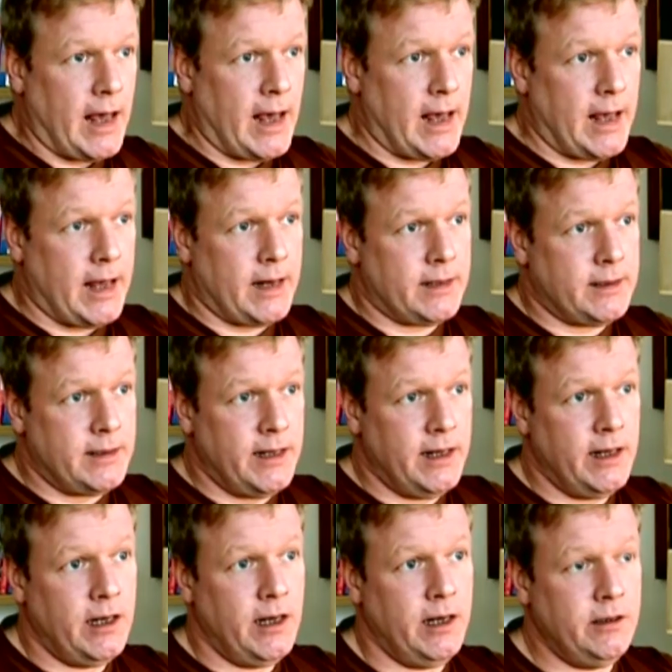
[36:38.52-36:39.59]
And
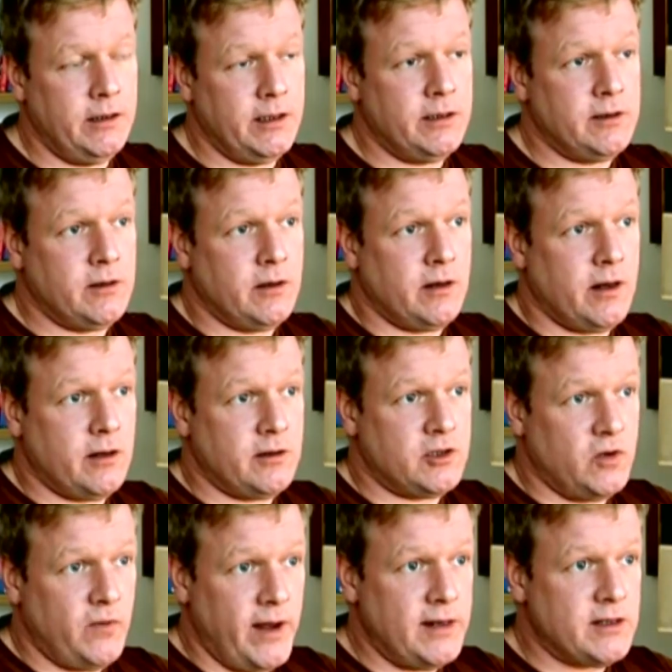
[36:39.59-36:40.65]
in the
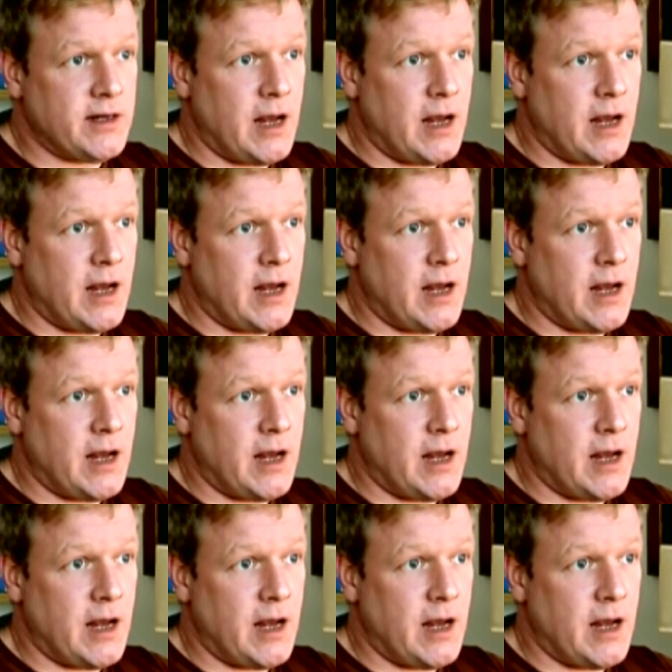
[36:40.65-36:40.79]
Surveillance